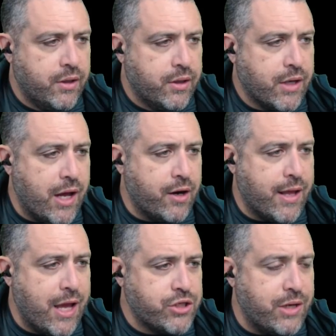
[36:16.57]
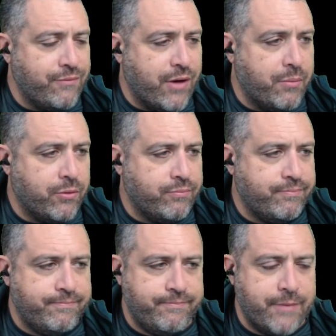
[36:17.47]
Connor, cash game viable.
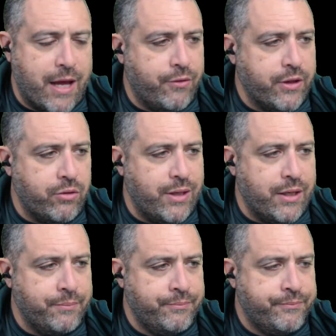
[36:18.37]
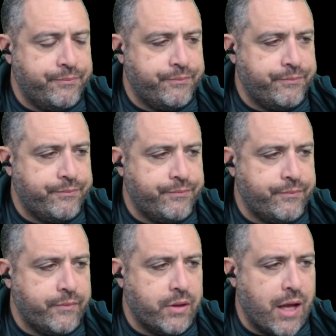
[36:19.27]
I don't think you need him.
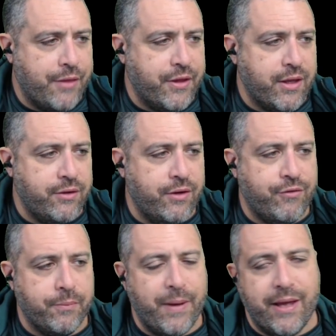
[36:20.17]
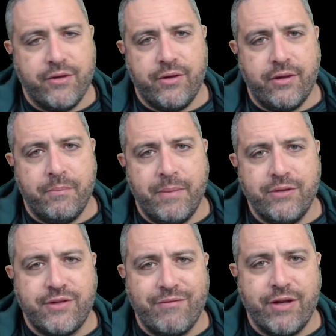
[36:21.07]
I think if you're paying in the mid
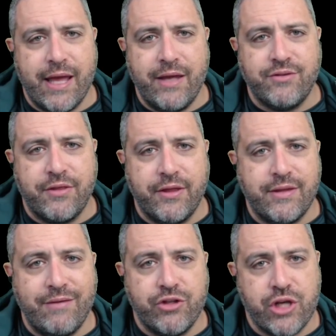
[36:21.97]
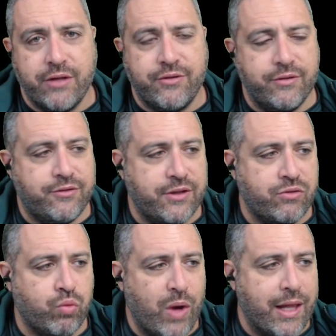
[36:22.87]
7Ks, I think David Johnson sits
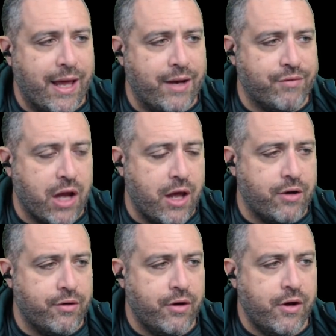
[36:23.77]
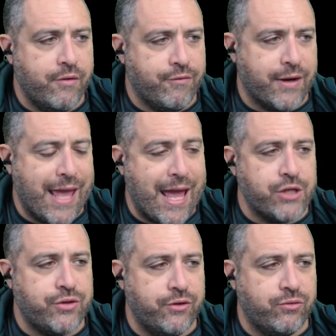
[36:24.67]
well ahead of Connor for
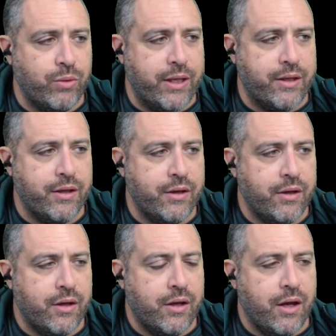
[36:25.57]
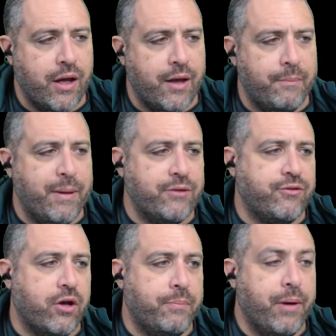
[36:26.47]
cash this week, based
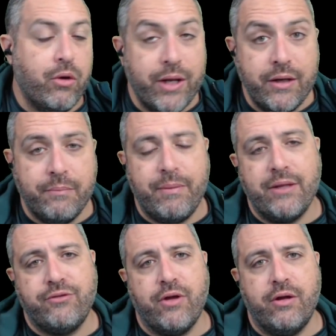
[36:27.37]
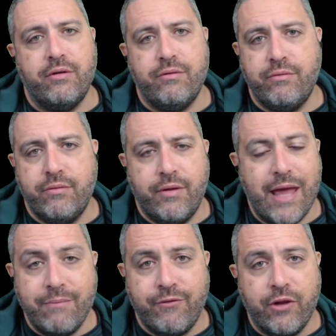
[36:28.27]
on opponent, based on
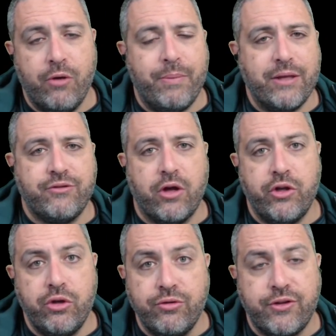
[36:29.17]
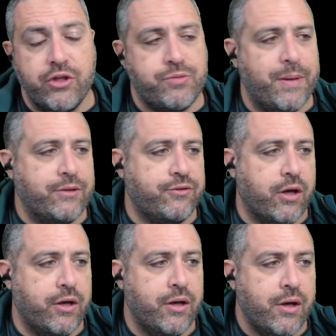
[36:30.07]
game flow, based on usage, based
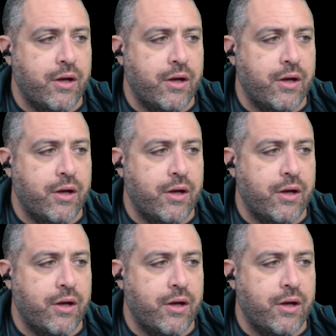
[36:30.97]
on